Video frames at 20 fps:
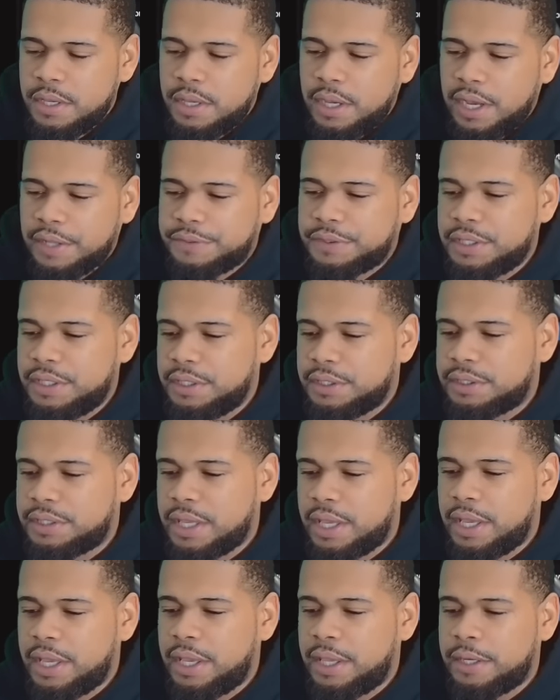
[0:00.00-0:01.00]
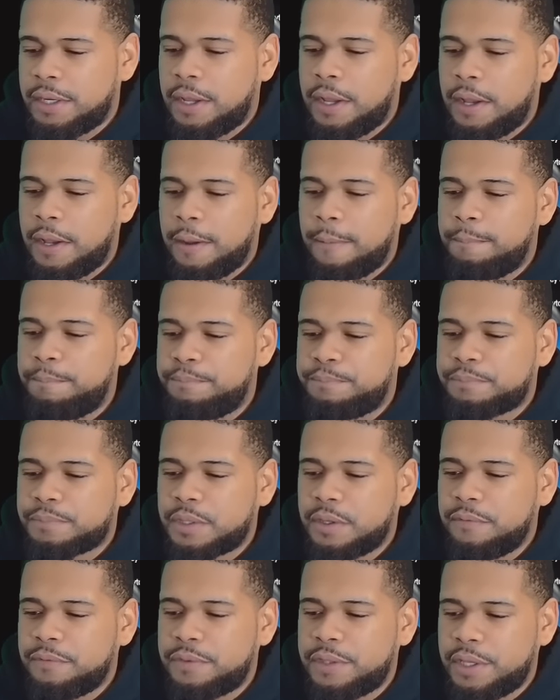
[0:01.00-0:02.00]
I think that
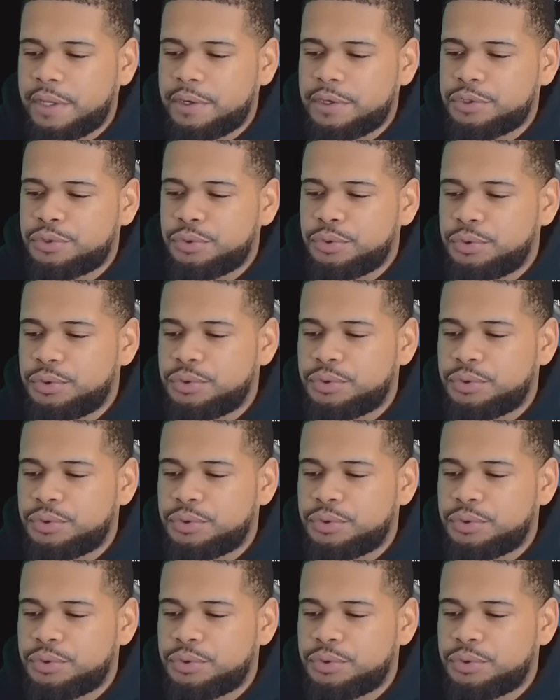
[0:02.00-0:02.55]
there's